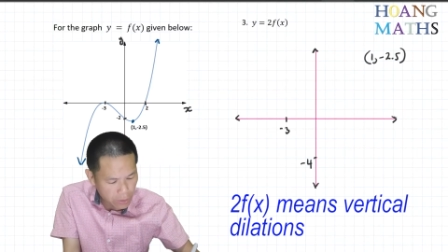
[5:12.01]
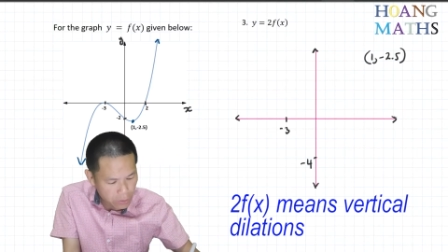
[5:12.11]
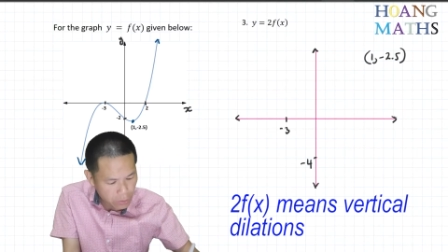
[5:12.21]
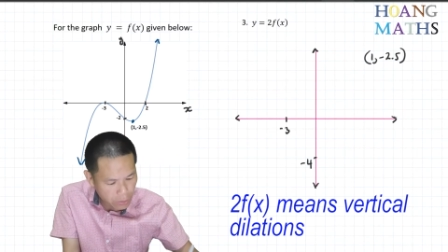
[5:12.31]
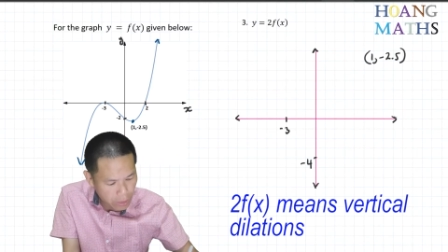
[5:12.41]

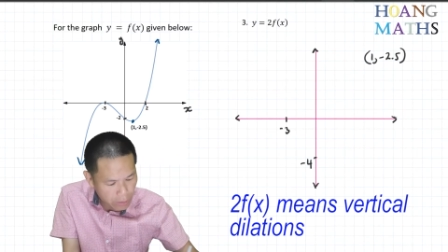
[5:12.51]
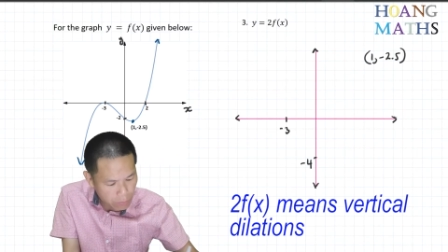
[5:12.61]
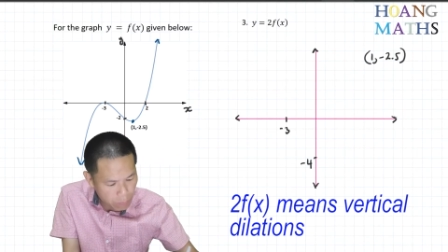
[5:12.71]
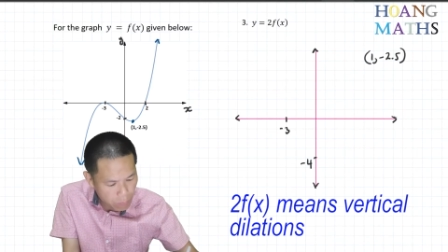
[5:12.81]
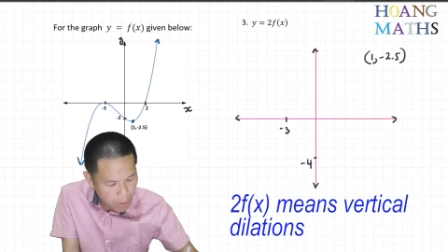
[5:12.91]
So that
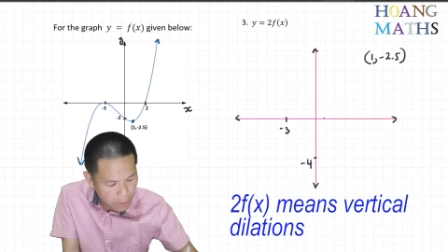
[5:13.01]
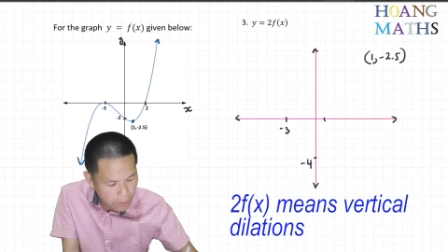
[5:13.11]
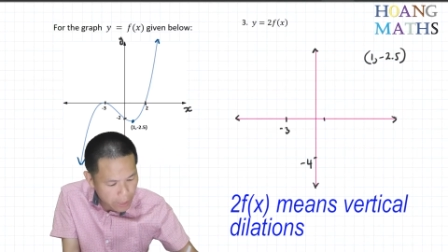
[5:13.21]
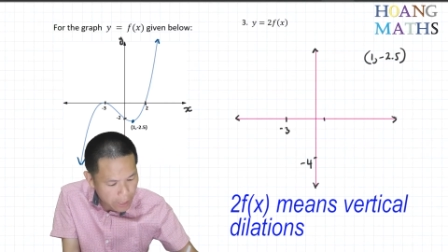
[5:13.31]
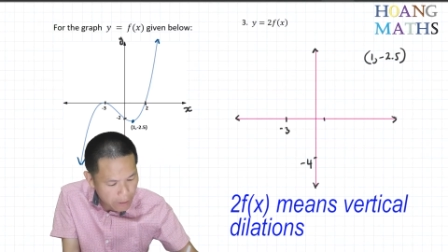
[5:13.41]
1
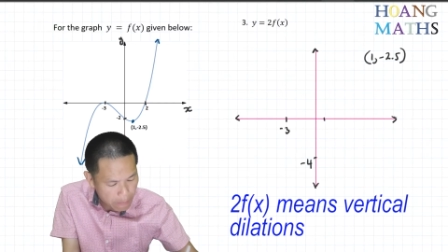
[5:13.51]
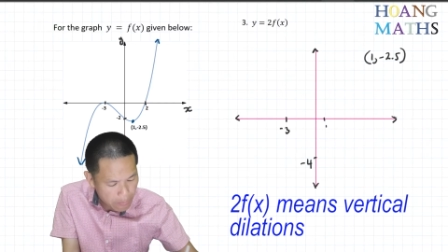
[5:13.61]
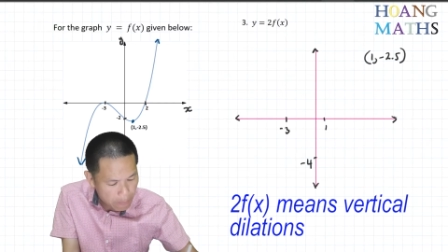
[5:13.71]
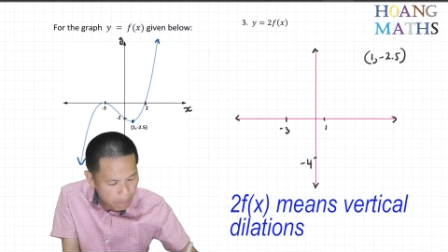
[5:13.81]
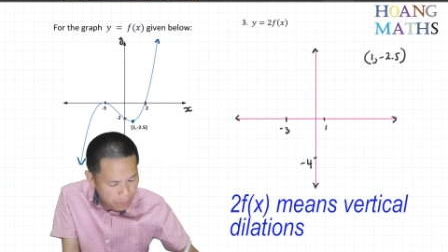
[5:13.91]
there,
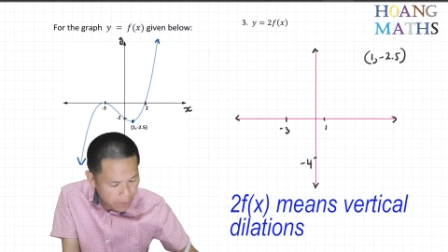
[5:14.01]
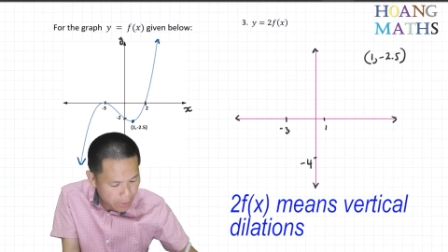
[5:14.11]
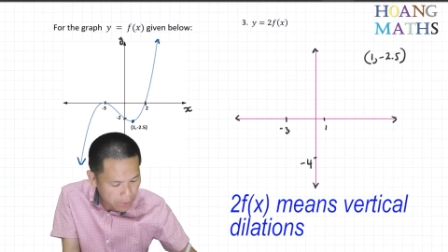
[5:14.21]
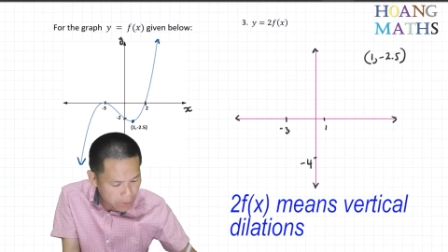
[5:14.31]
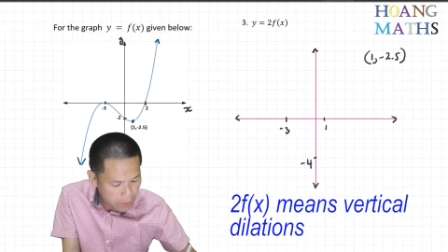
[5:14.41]

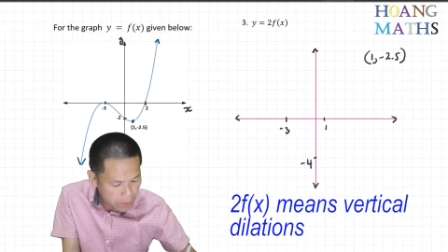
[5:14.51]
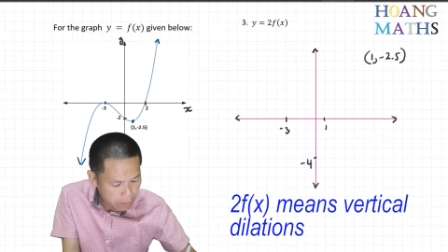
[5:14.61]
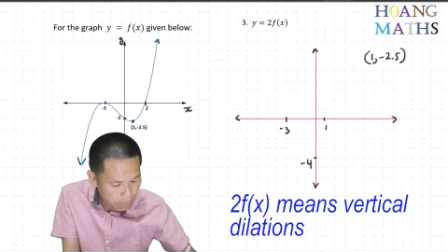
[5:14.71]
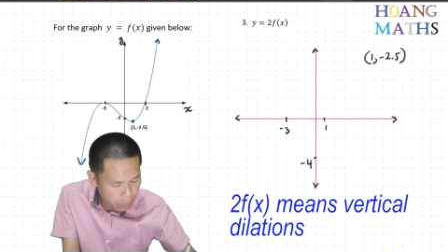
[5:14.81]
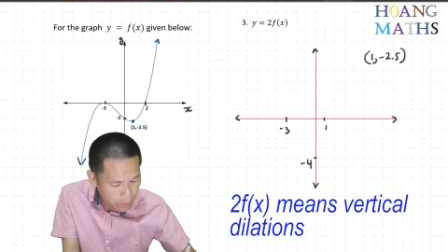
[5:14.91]
and the
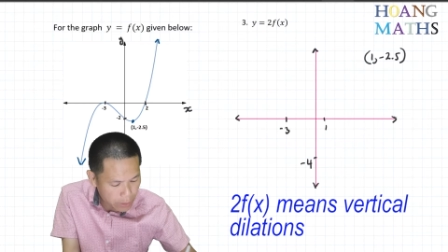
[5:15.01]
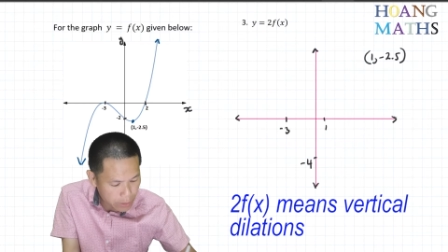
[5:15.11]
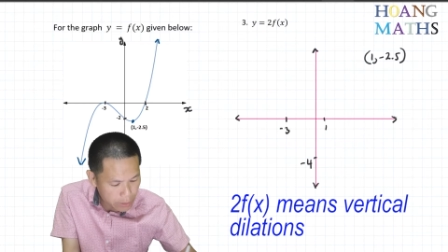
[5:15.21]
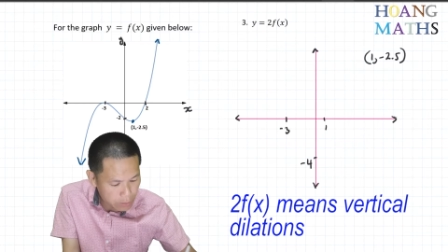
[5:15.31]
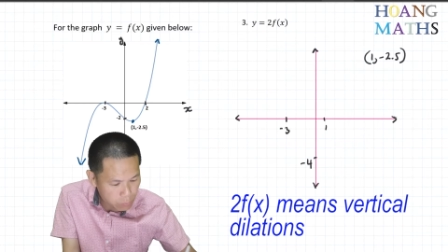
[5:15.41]
turning point
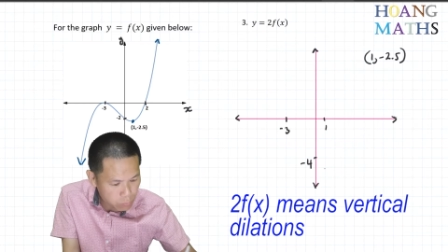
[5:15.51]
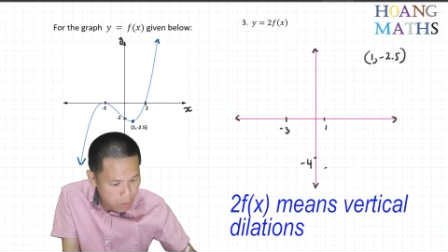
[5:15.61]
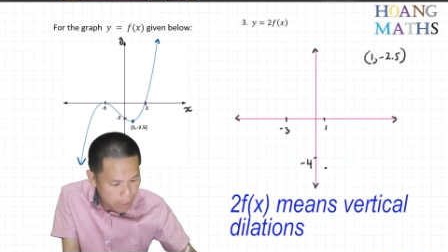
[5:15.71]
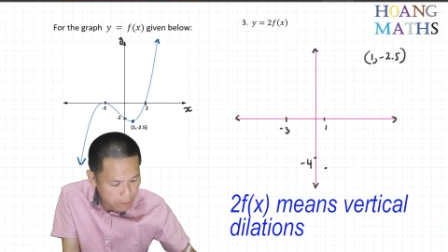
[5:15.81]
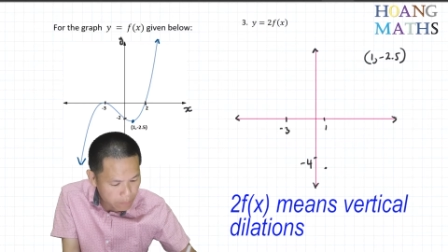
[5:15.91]
is
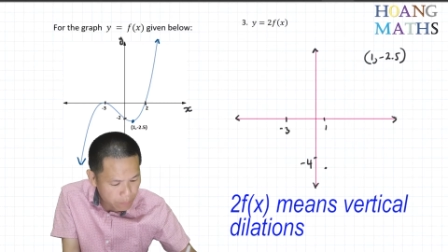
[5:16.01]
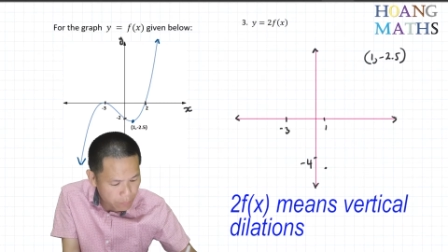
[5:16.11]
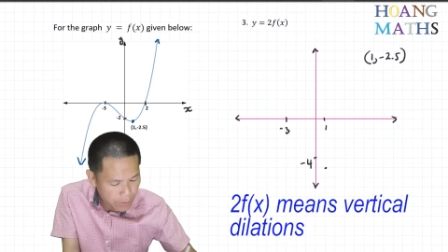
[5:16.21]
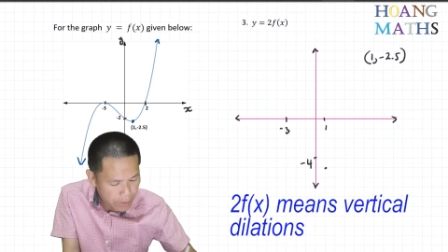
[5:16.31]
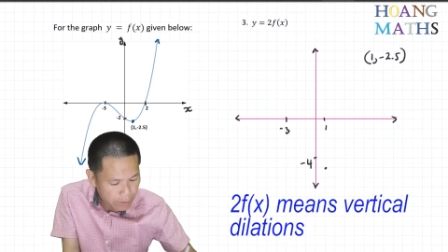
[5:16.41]
1,
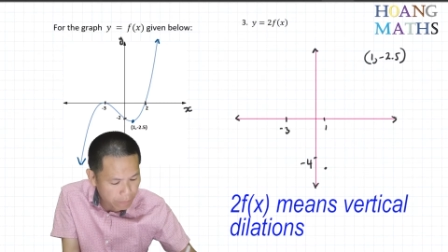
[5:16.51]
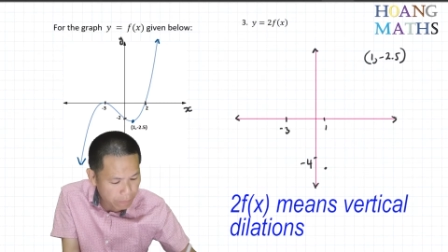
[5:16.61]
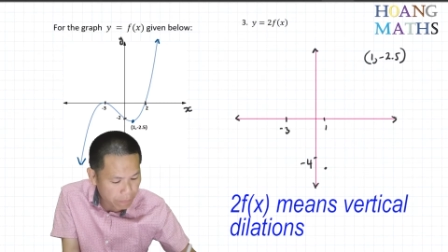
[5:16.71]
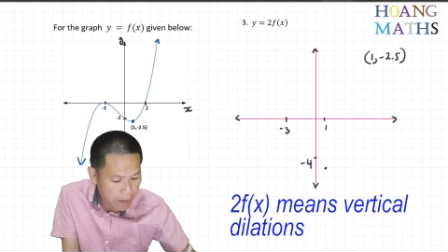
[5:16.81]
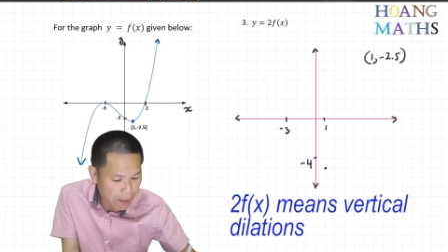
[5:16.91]
negative
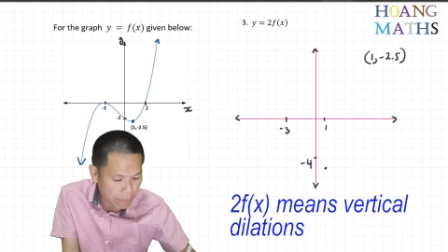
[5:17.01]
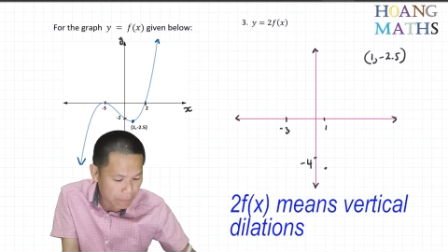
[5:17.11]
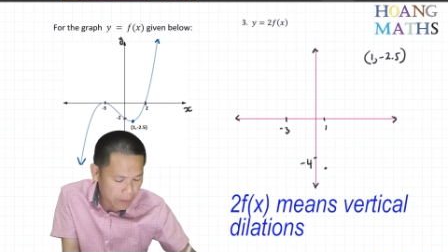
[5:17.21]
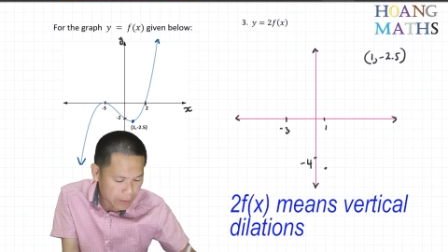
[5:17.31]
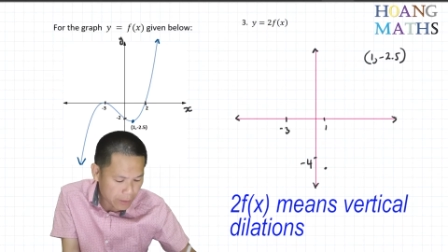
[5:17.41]
5.
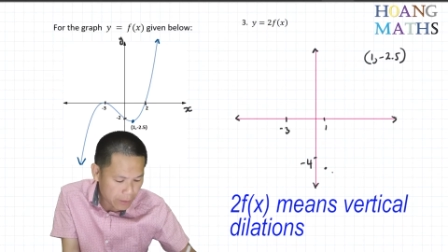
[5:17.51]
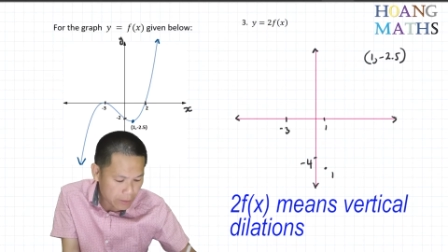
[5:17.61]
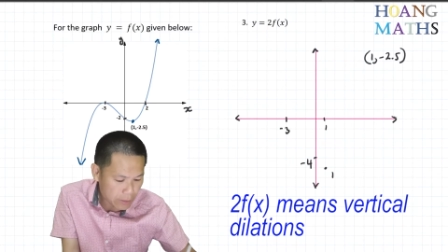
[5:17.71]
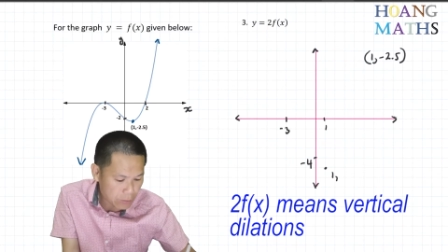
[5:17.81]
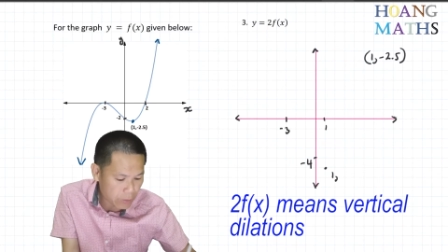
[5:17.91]

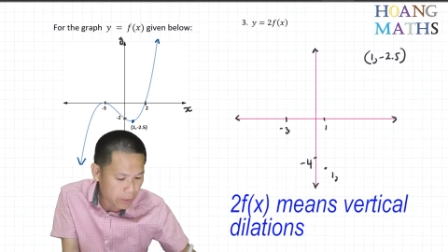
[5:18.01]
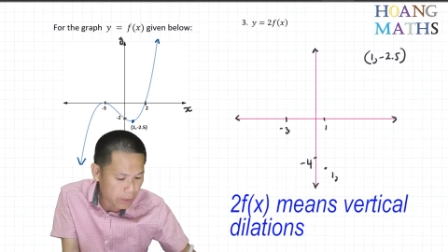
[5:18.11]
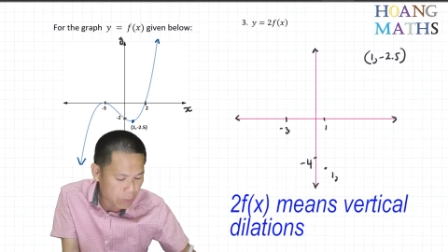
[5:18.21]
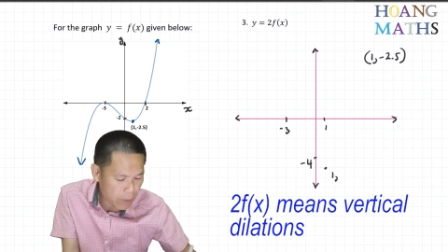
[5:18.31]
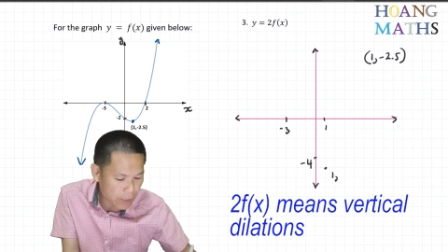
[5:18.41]
Just right
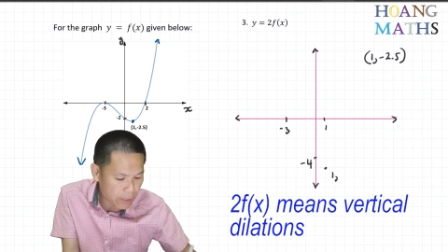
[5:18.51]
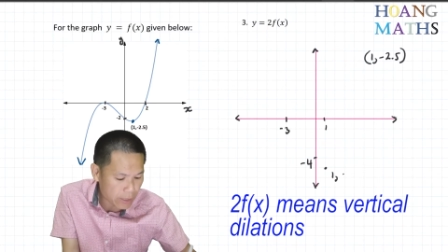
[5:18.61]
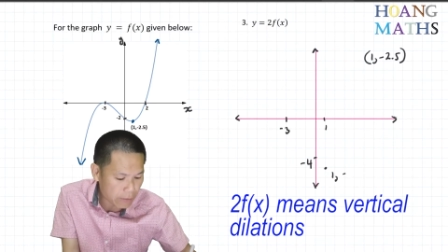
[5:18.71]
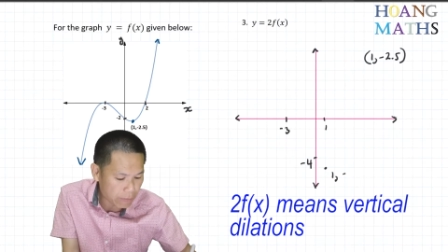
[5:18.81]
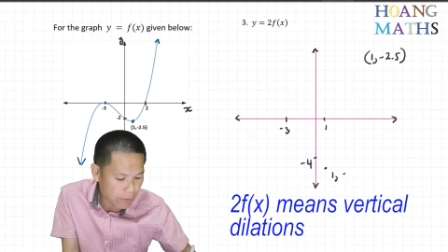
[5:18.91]
here, 1,
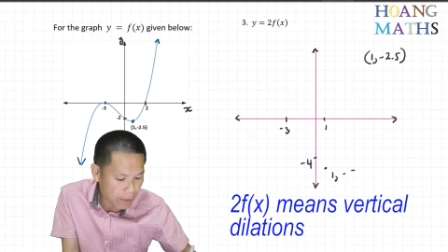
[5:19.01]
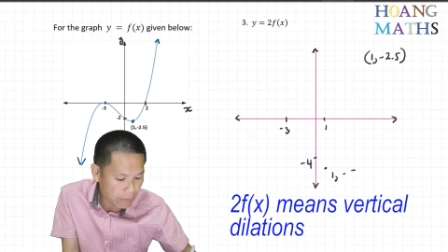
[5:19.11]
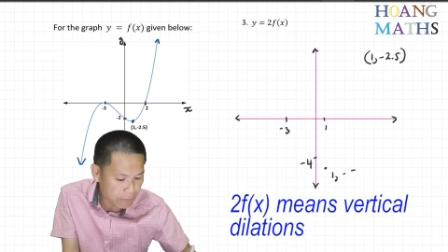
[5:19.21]
negative 5.